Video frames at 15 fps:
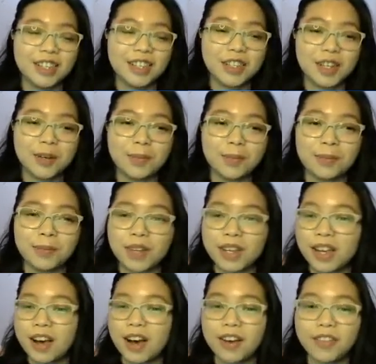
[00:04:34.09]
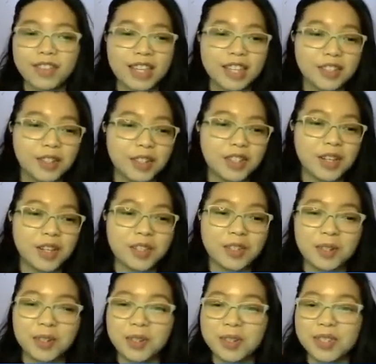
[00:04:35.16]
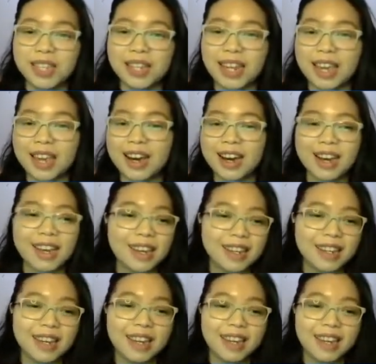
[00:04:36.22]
some of the tools also used in AI.